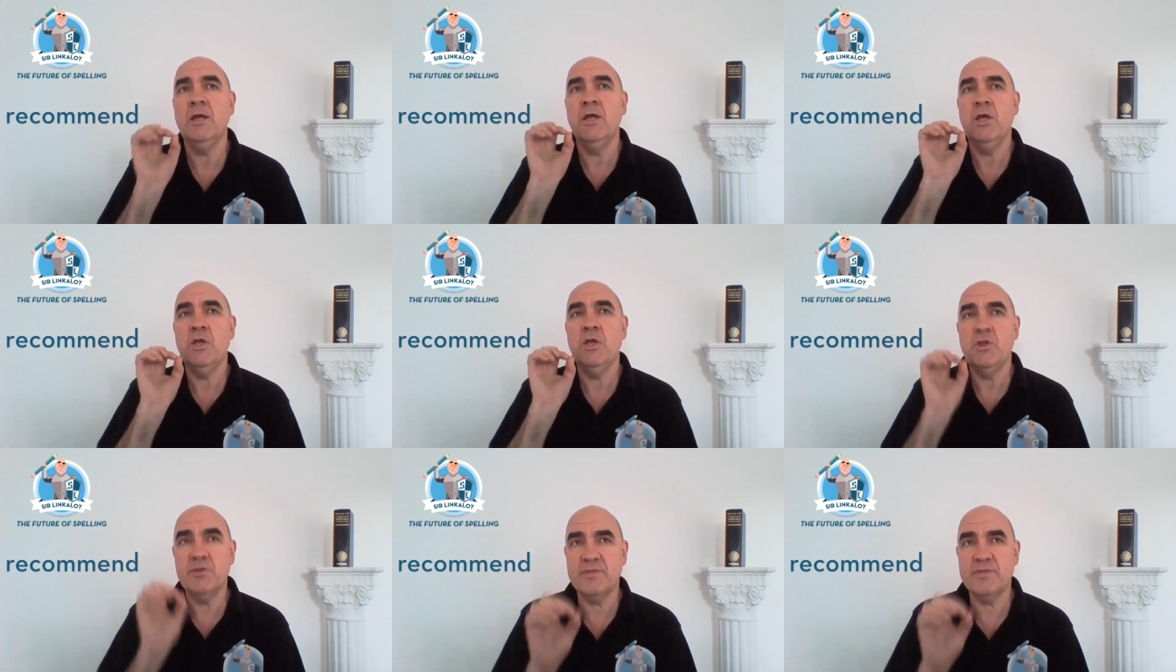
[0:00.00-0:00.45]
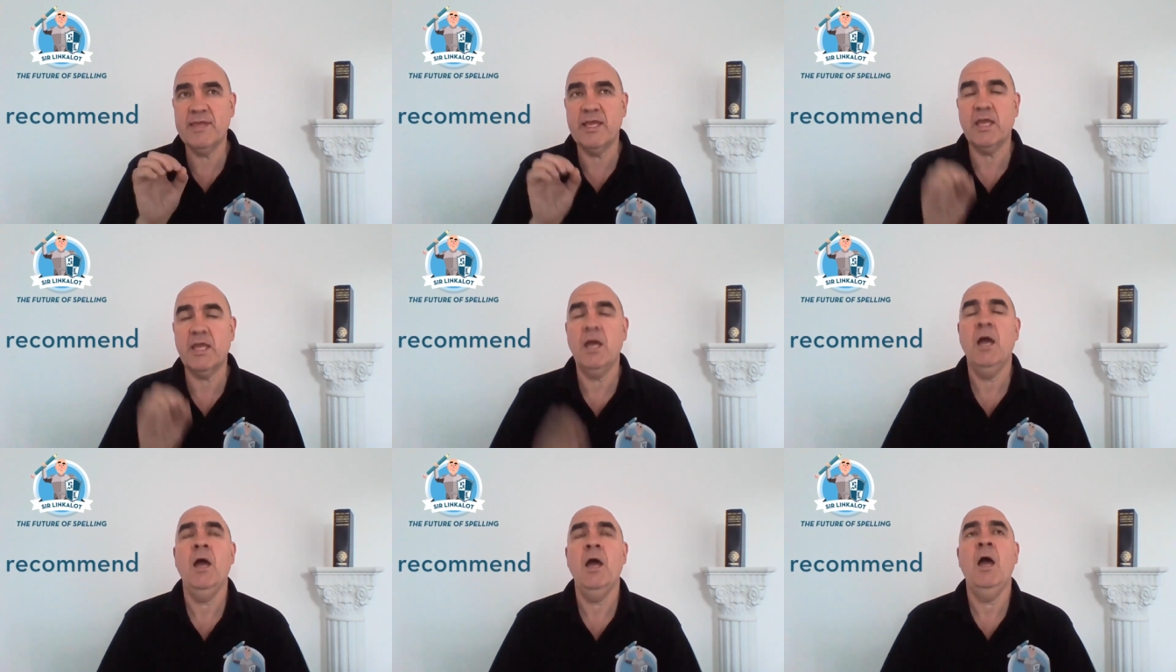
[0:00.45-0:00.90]
You
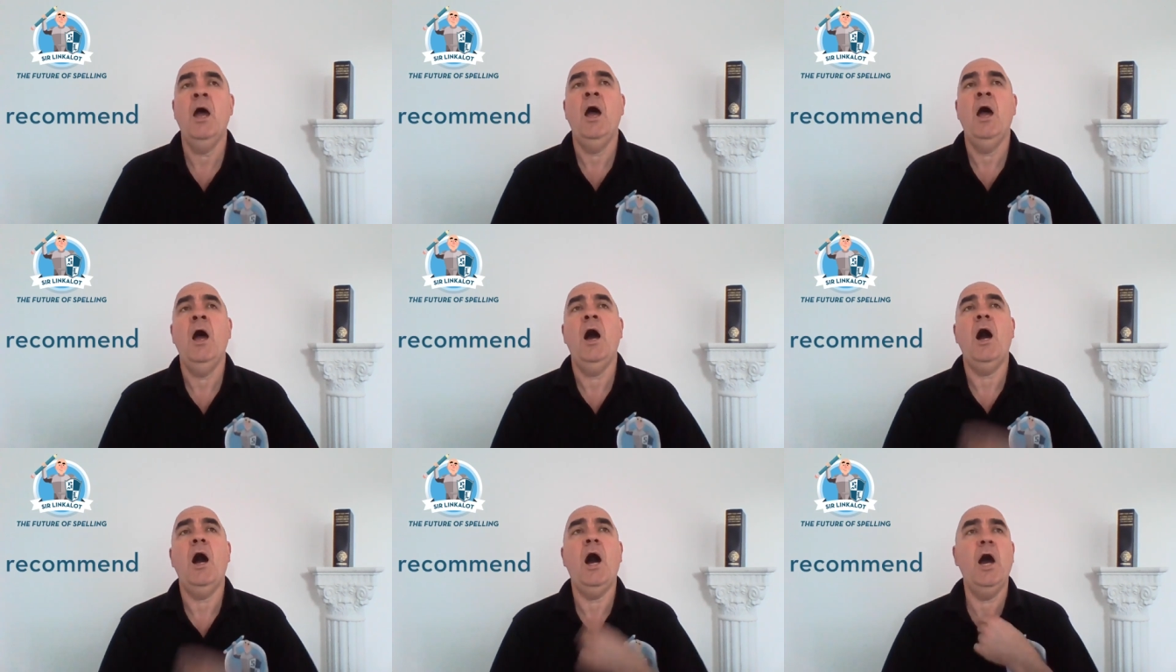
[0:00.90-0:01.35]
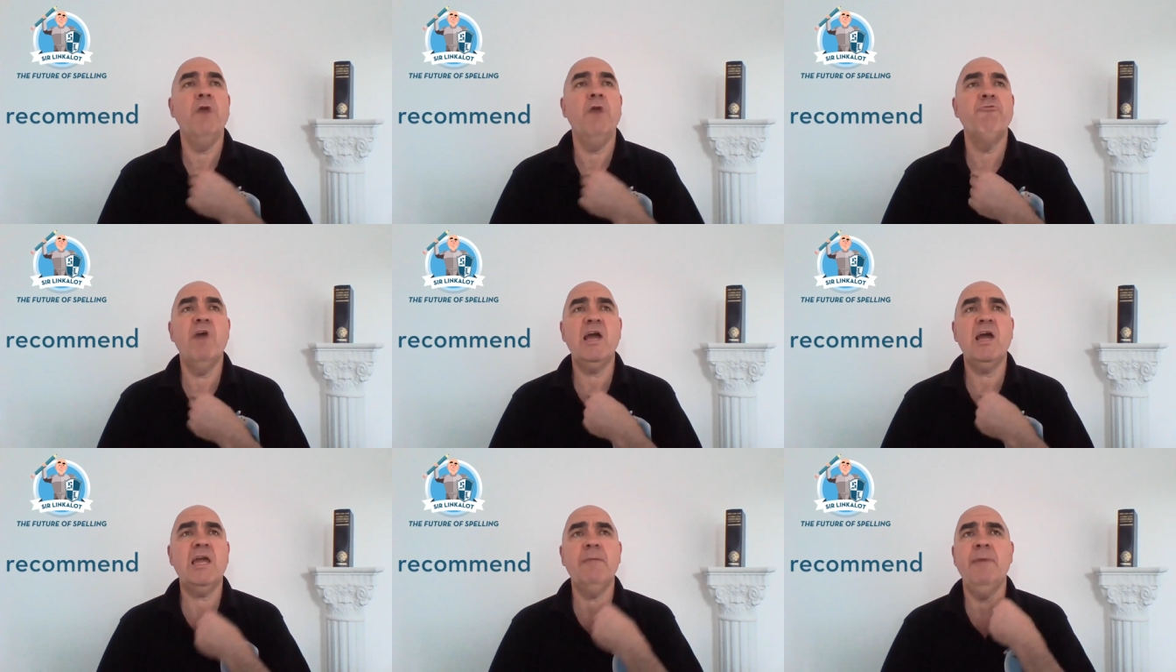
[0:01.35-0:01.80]
think, I
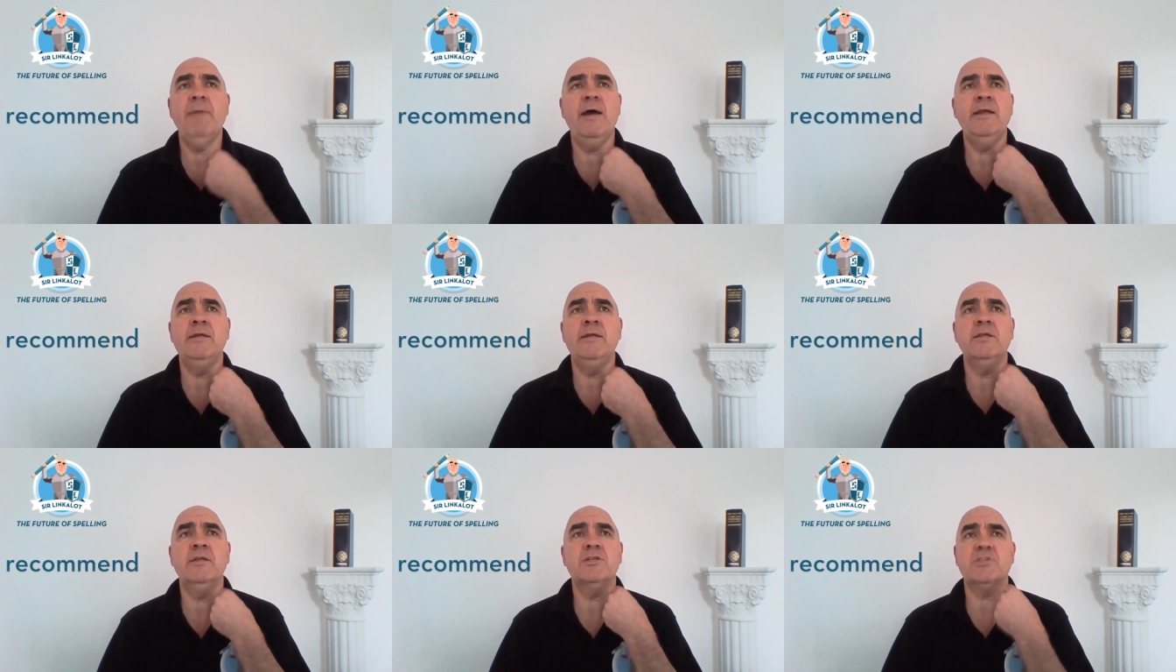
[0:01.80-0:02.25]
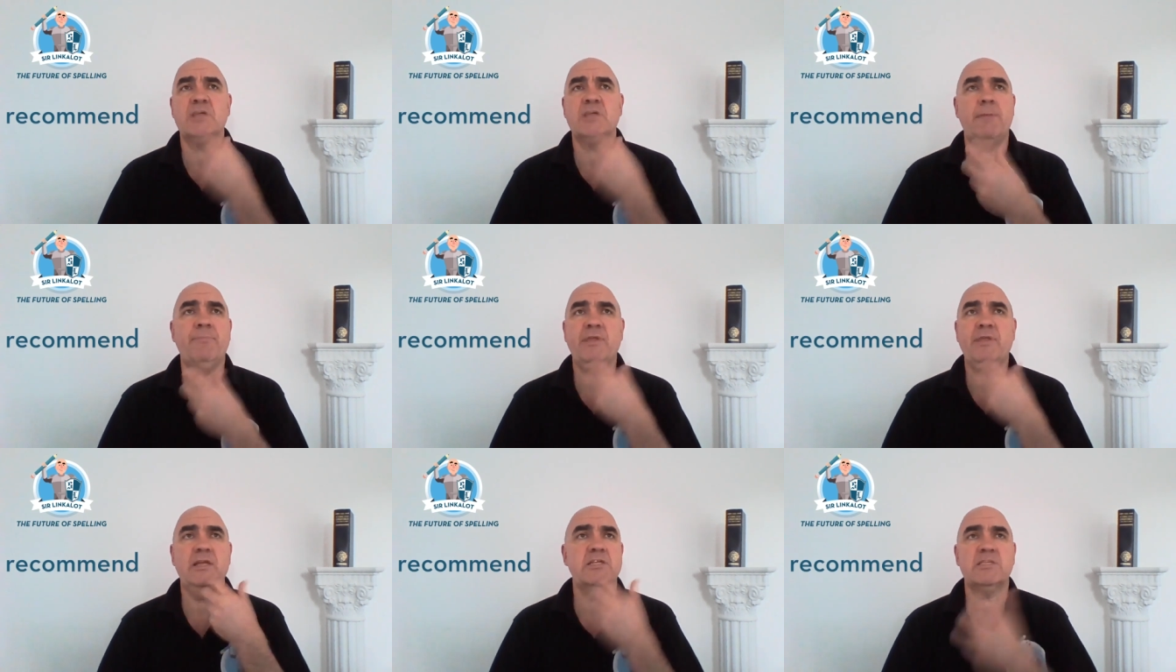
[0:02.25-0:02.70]
recommend
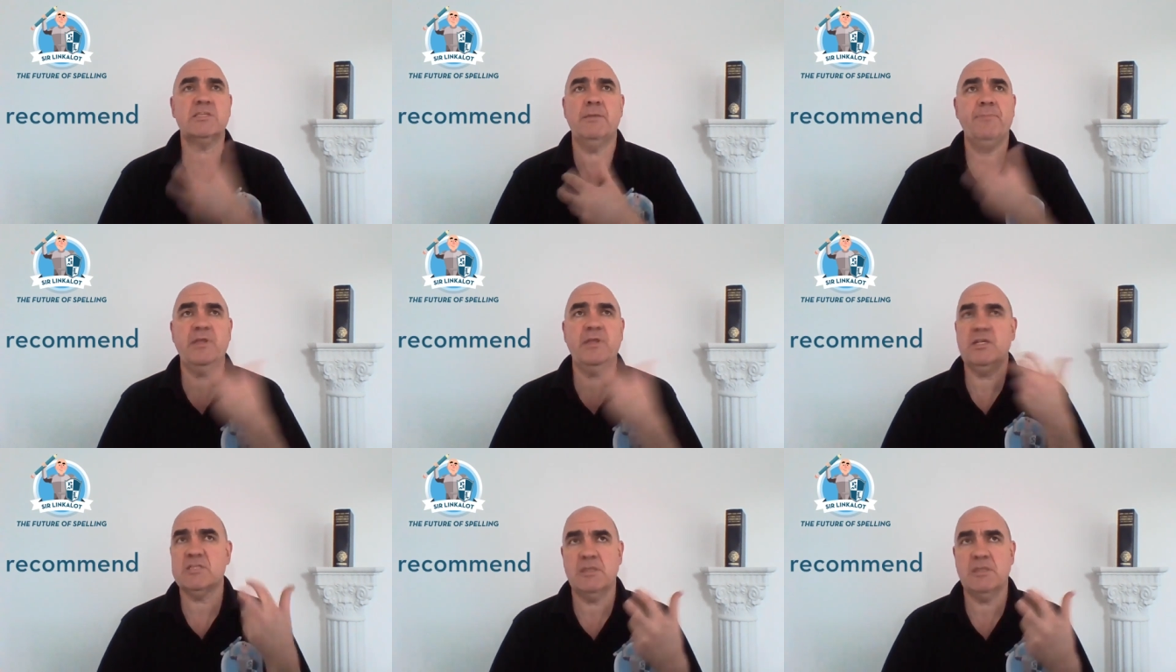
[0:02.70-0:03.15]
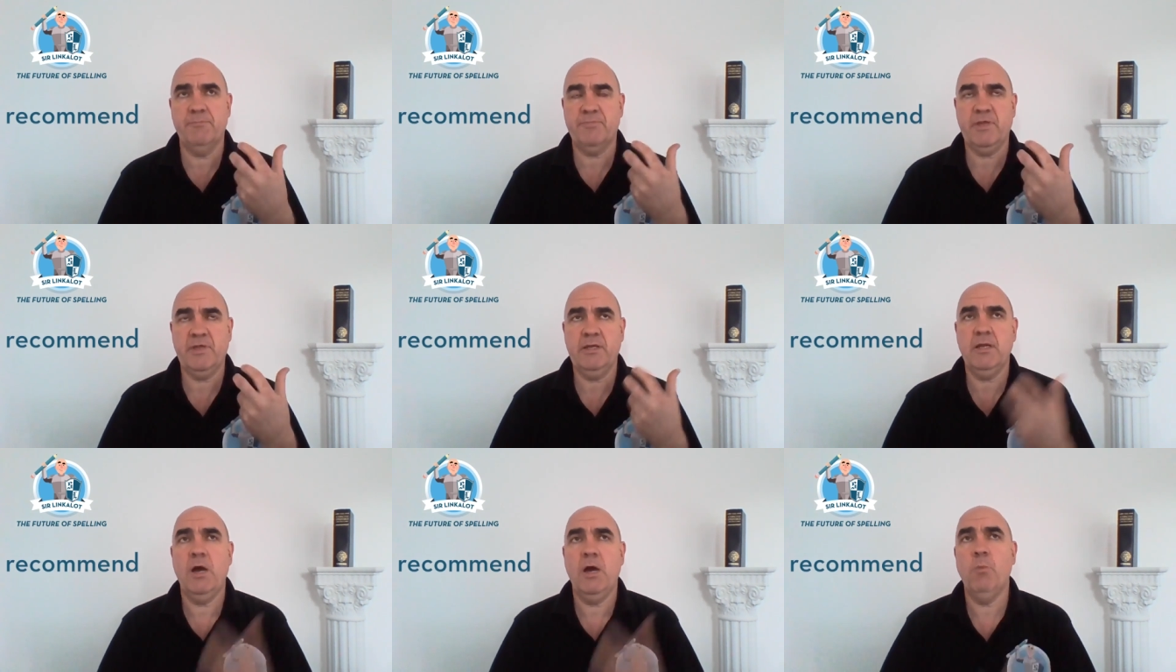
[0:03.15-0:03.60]
something and something and
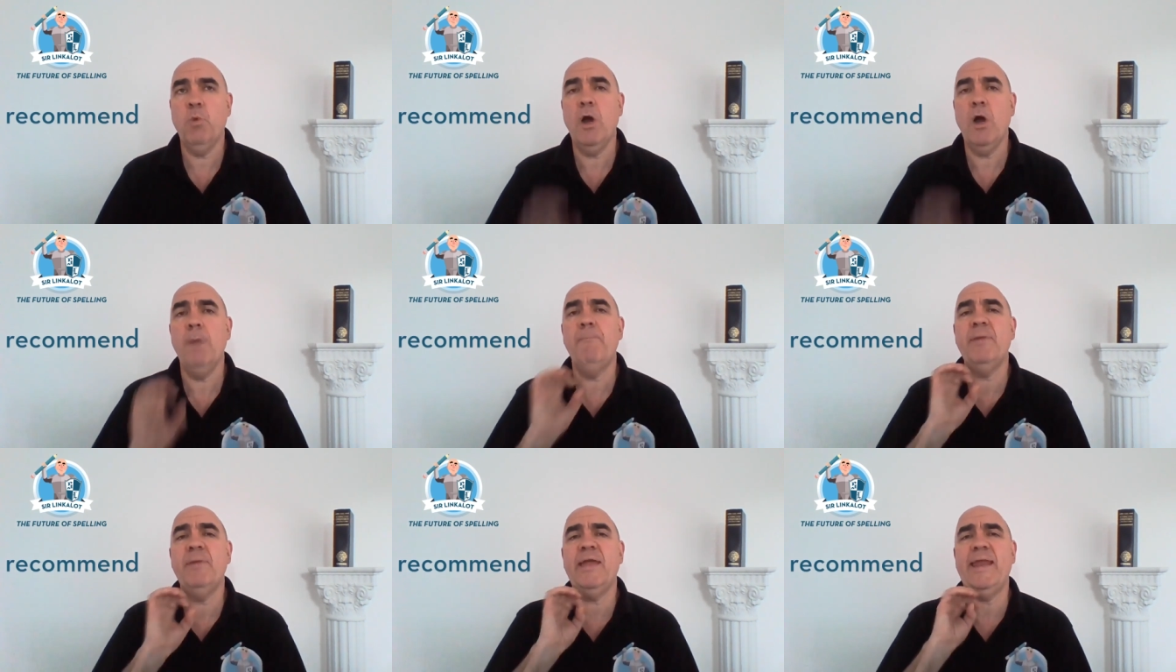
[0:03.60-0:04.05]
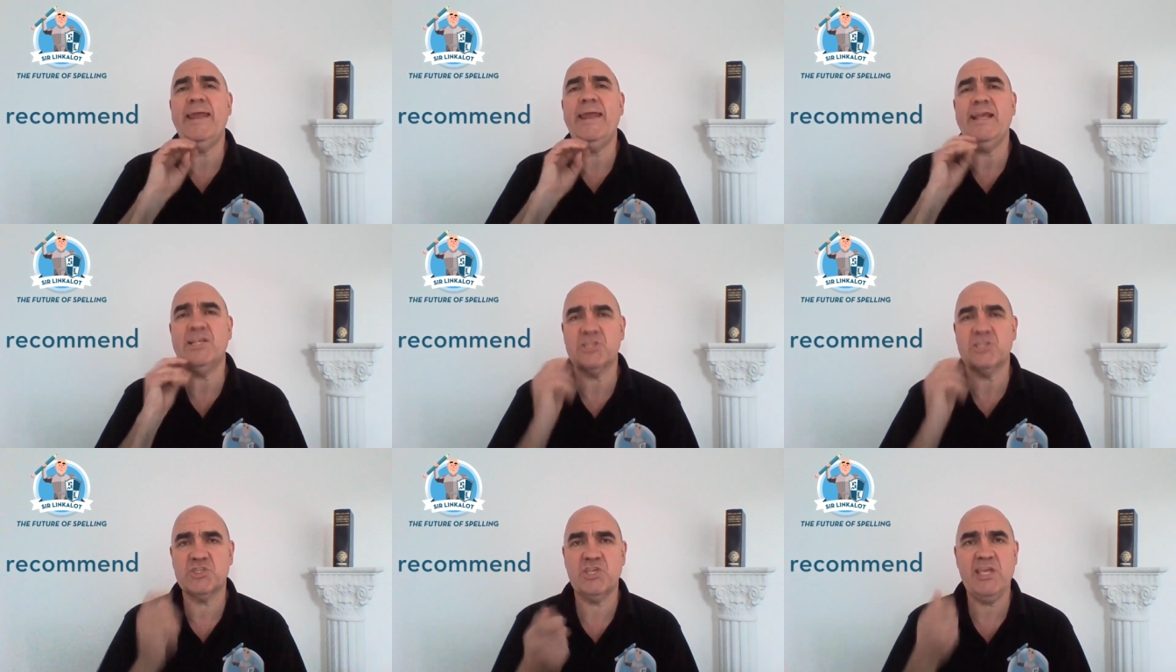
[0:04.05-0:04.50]
something. A word beginning
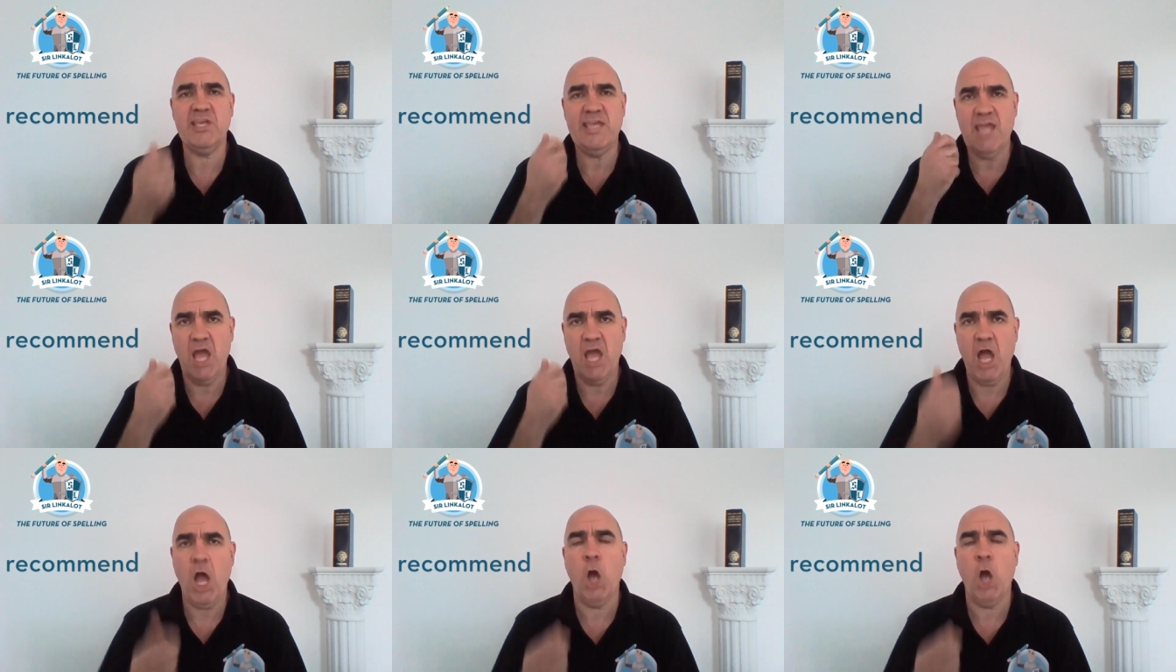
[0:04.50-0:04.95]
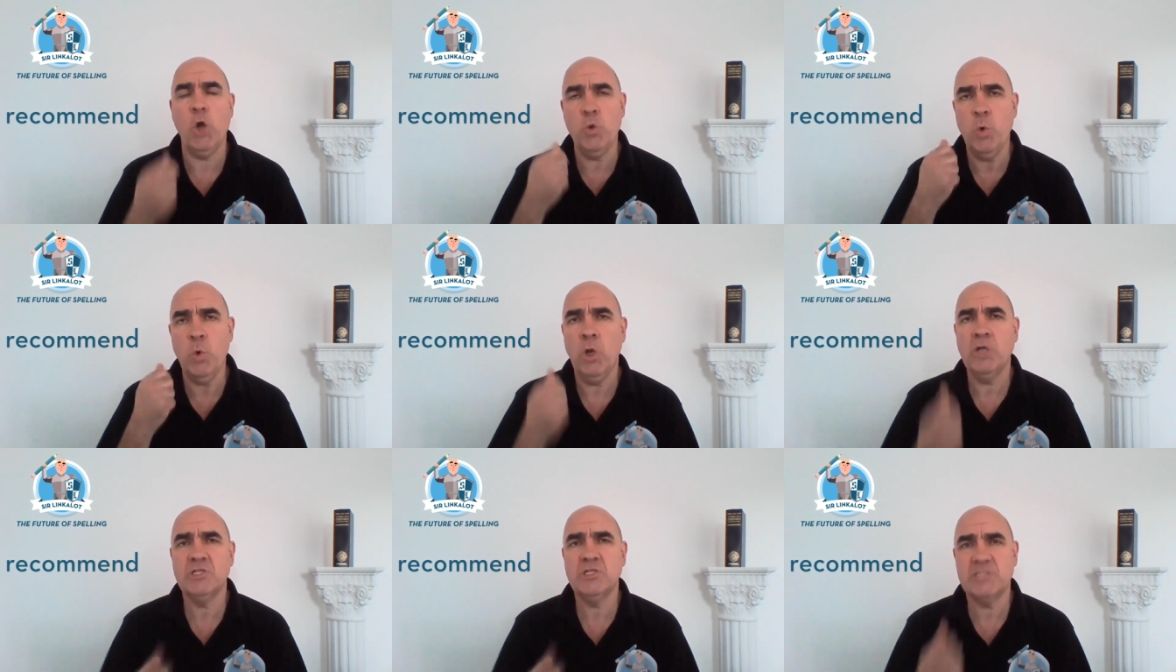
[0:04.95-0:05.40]

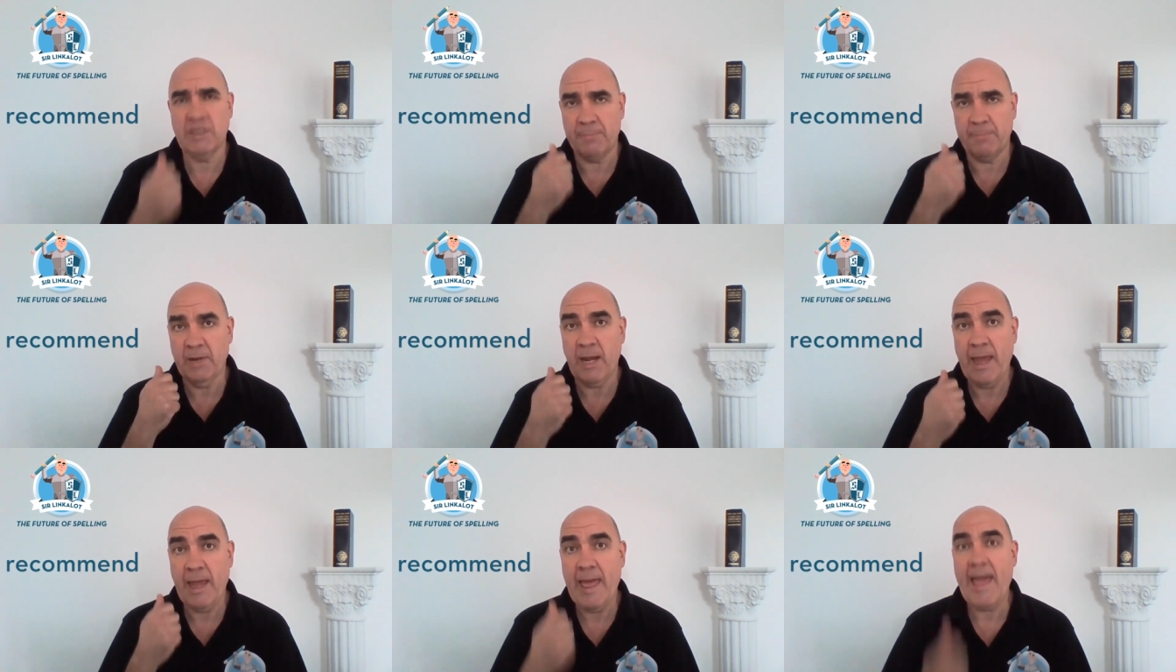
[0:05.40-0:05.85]
C-O-double-M.